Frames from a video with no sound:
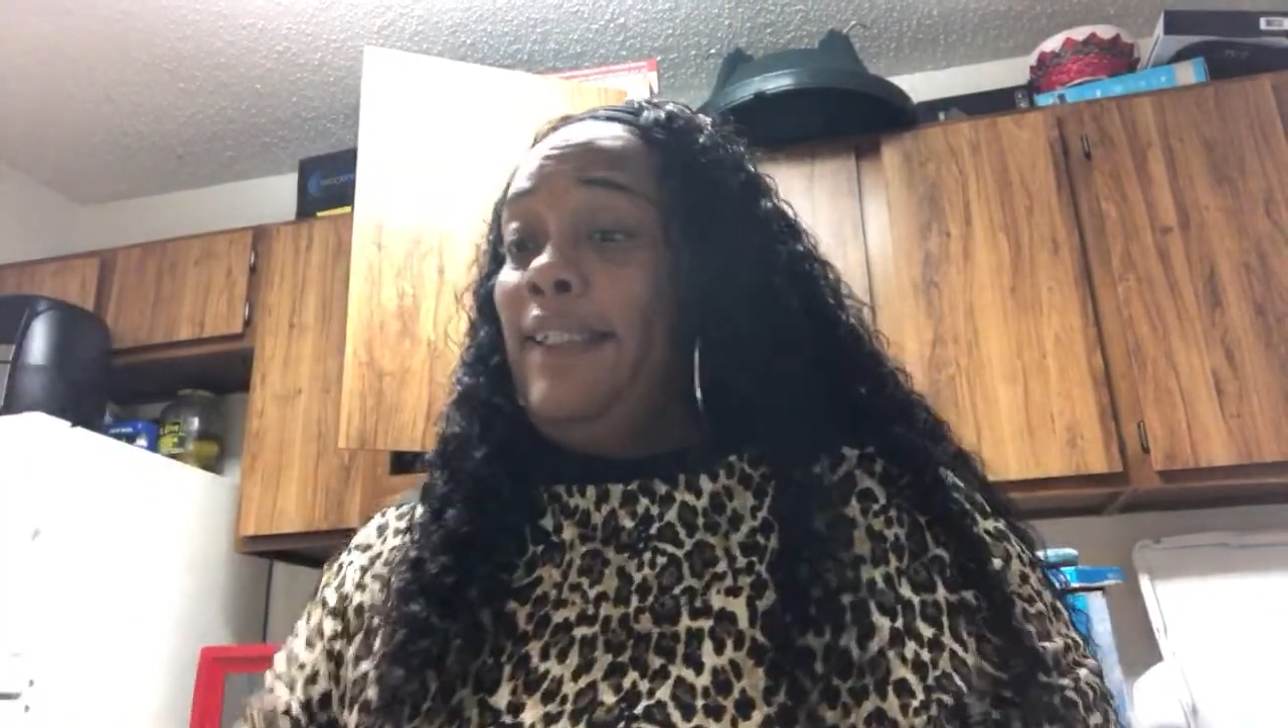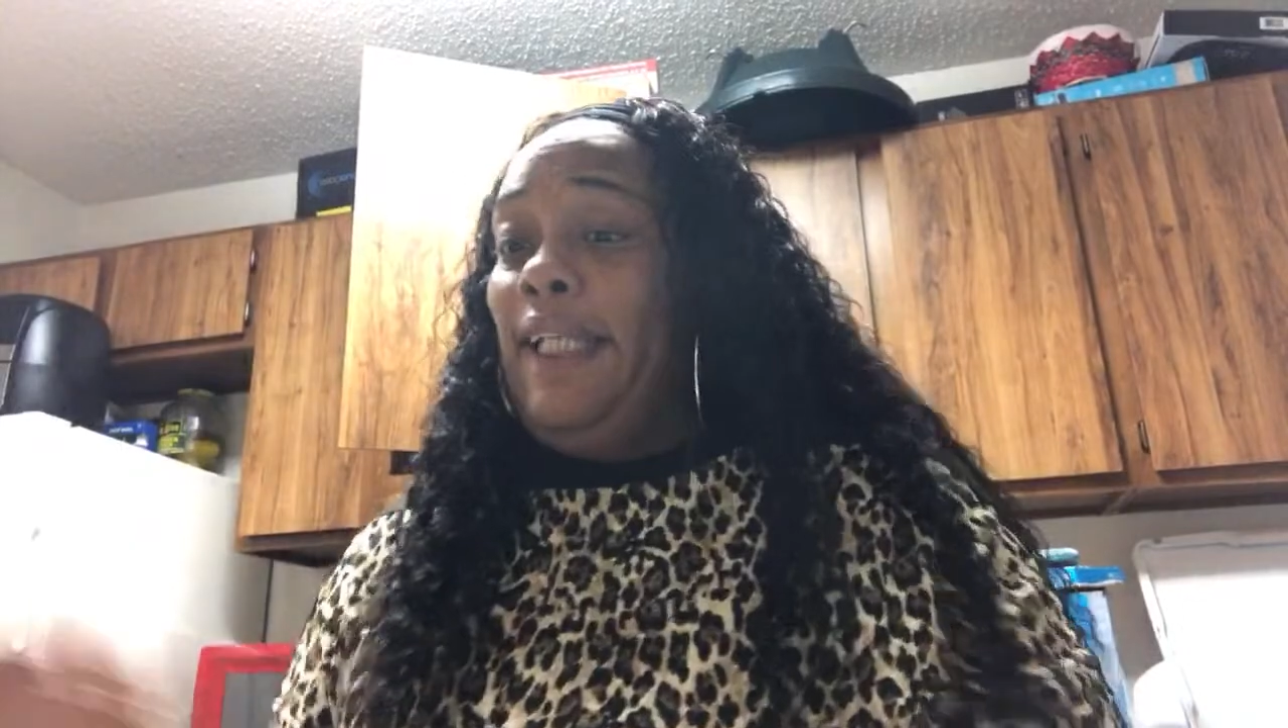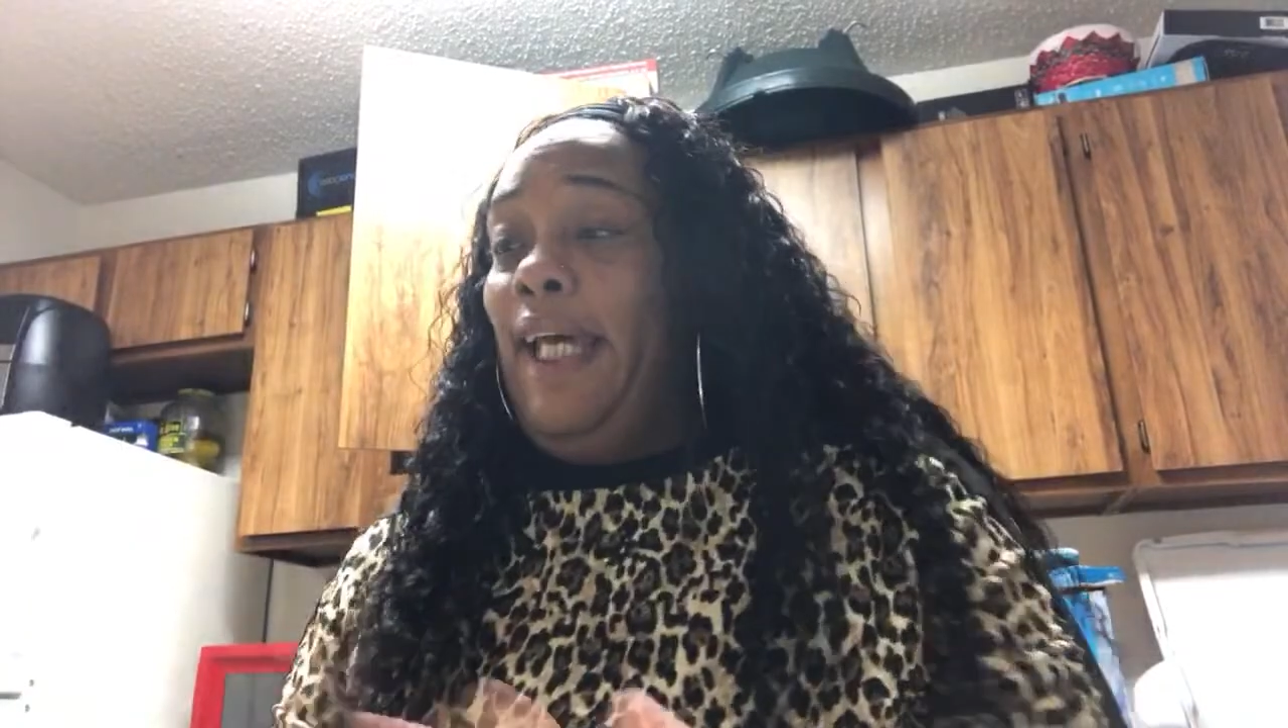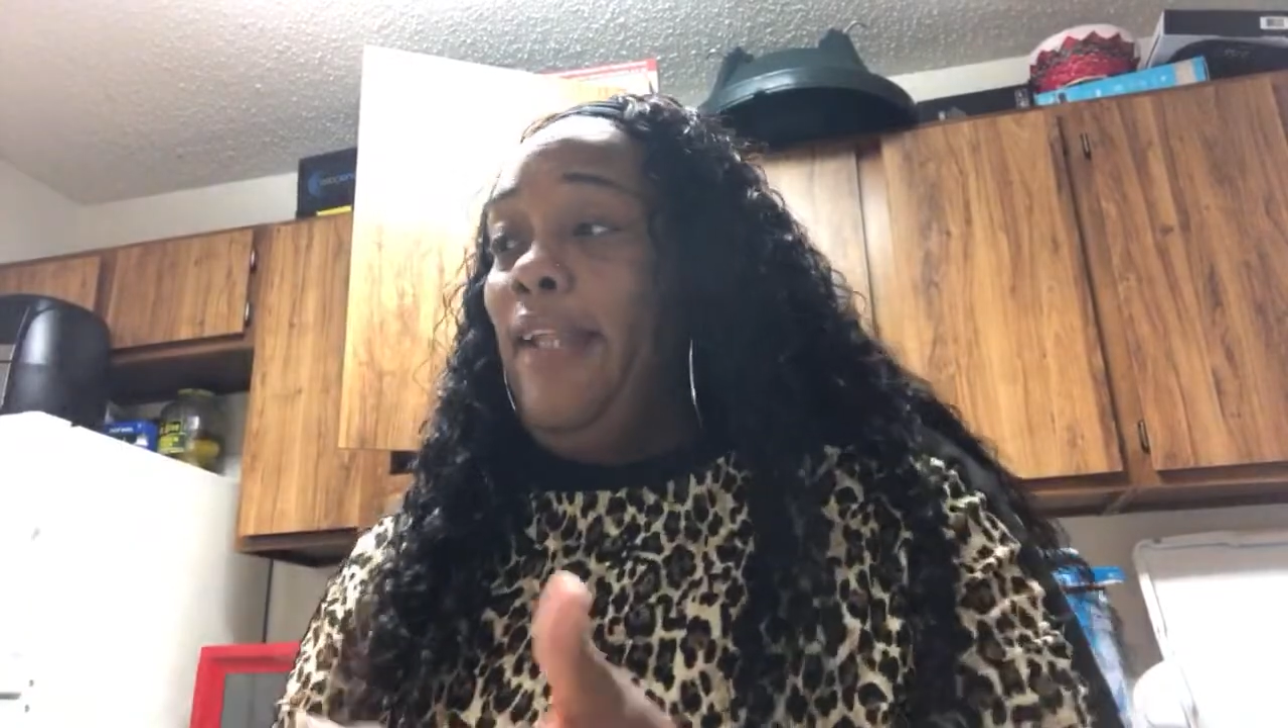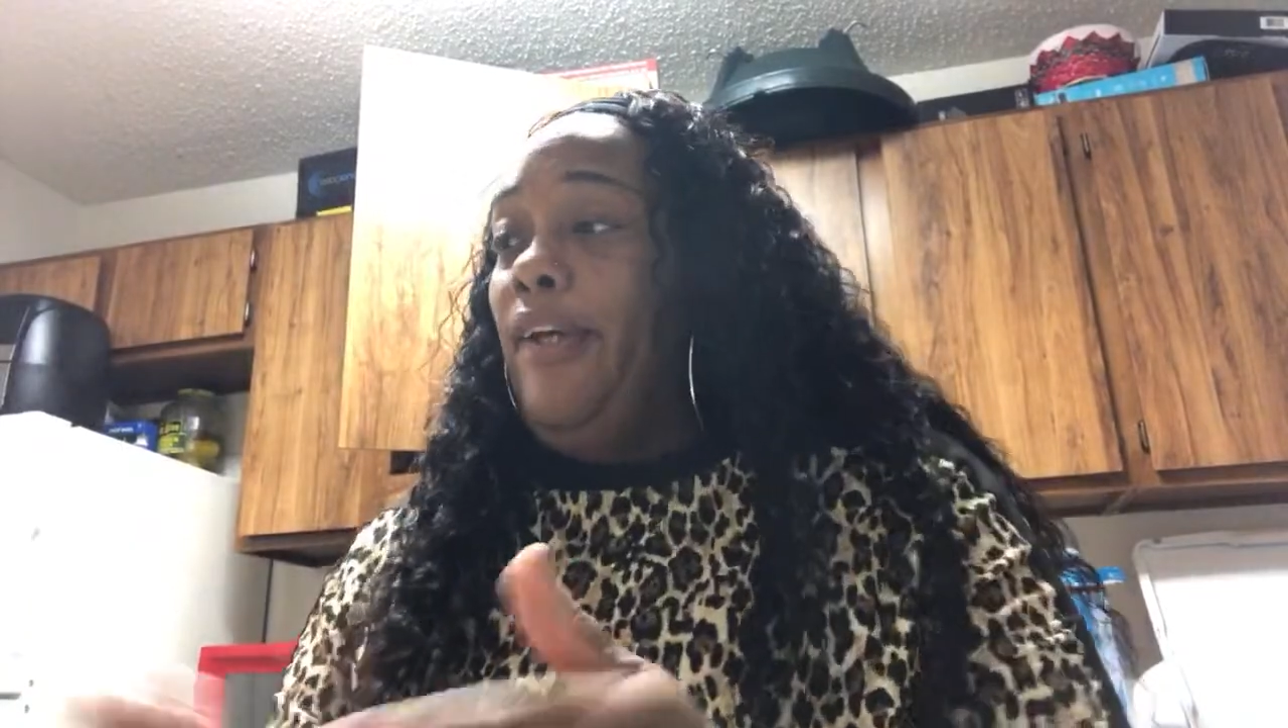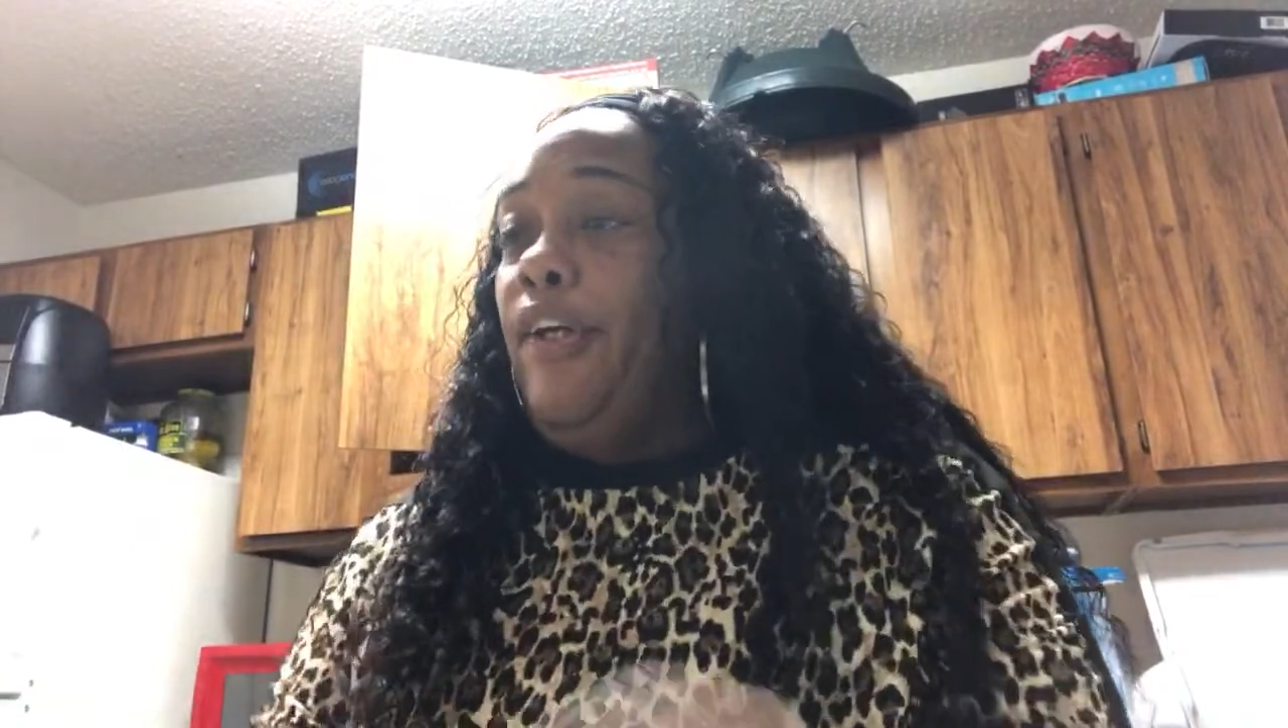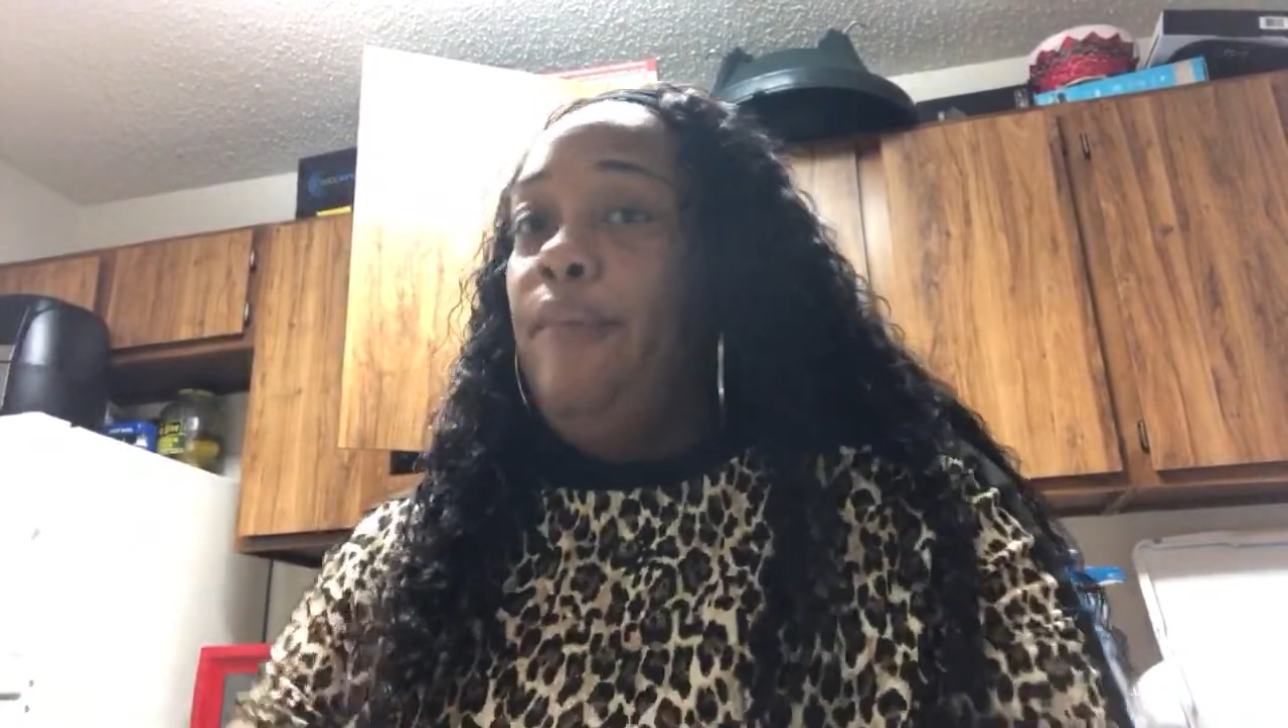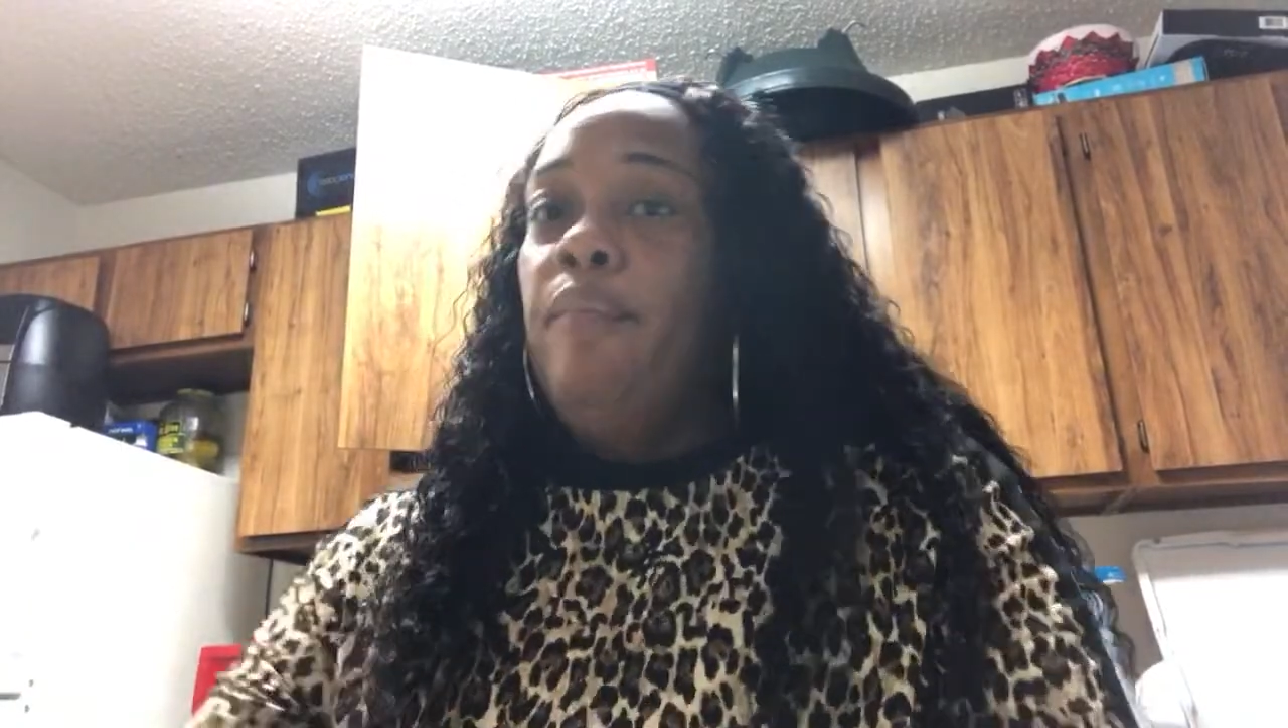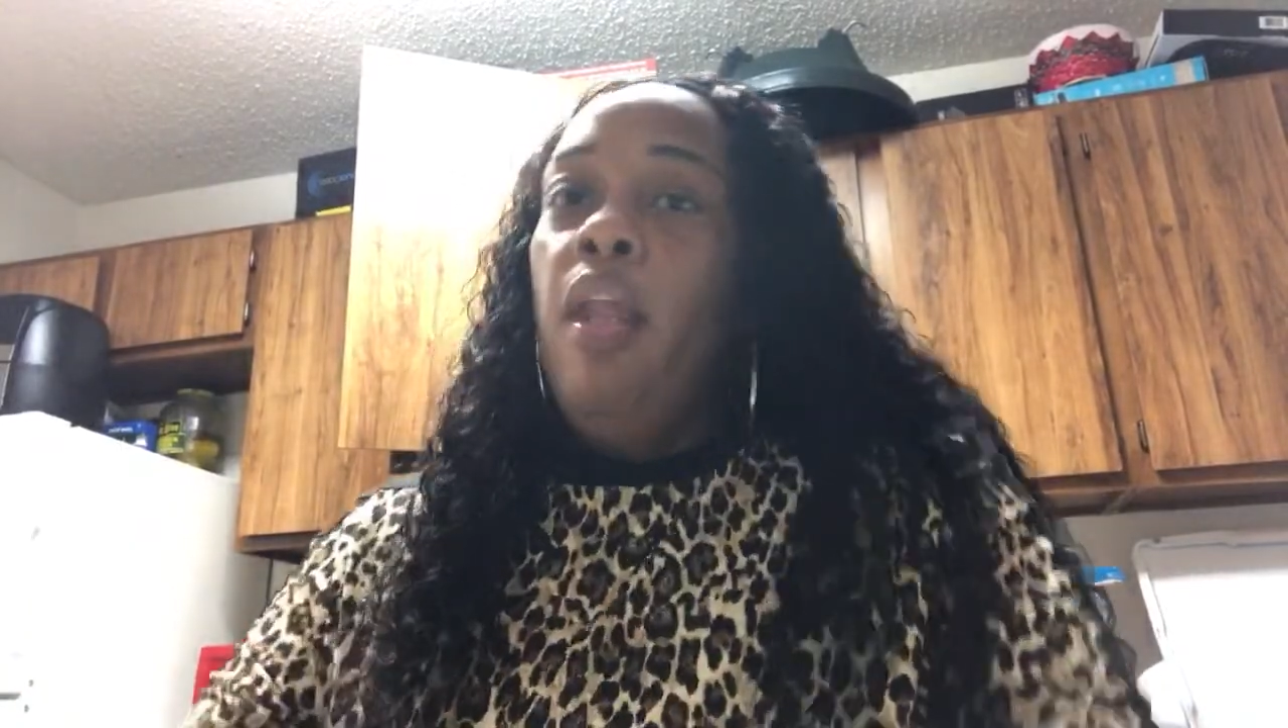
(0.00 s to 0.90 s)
together.